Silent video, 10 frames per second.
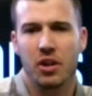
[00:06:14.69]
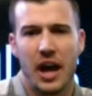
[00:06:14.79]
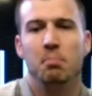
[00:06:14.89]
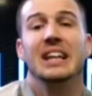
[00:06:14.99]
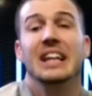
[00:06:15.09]
I
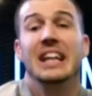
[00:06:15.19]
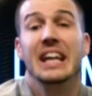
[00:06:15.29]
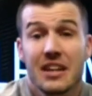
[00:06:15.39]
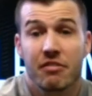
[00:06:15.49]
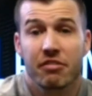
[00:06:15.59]
don't
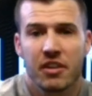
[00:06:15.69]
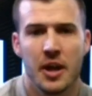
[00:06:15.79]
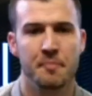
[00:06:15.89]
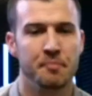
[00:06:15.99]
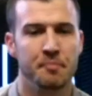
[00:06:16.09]
believe,
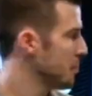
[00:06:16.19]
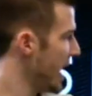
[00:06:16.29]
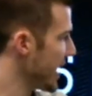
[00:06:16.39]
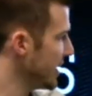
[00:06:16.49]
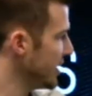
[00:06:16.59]
but I